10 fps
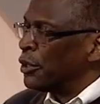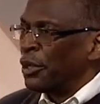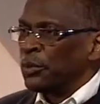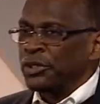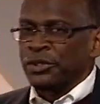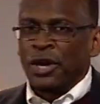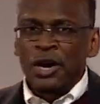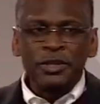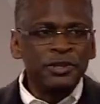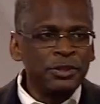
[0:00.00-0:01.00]
We're
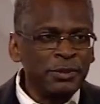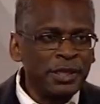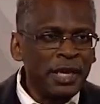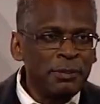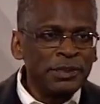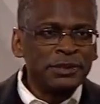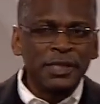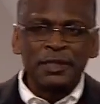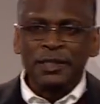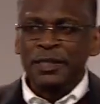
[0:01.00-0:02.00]
taught in thermodynamics
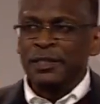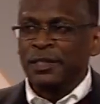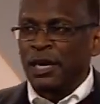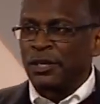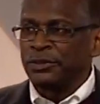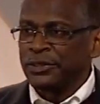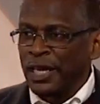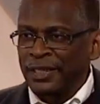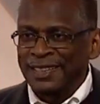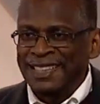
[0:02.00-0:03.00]
that the Carnot
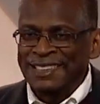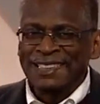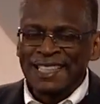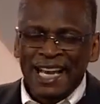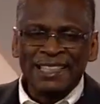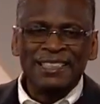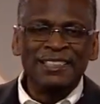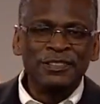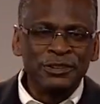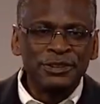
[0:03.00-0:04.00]
cycle is the
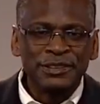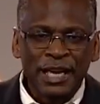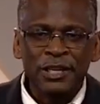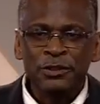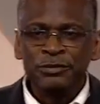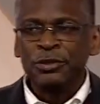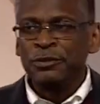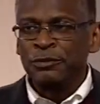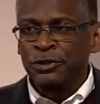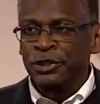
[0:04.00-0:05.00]
ideal cycle for
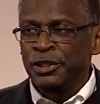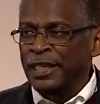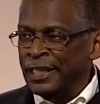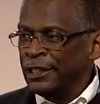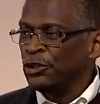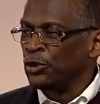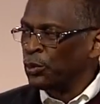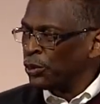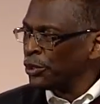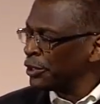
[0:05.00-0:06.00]
converting heat to
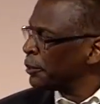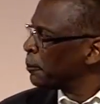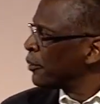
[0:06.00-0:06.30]
work.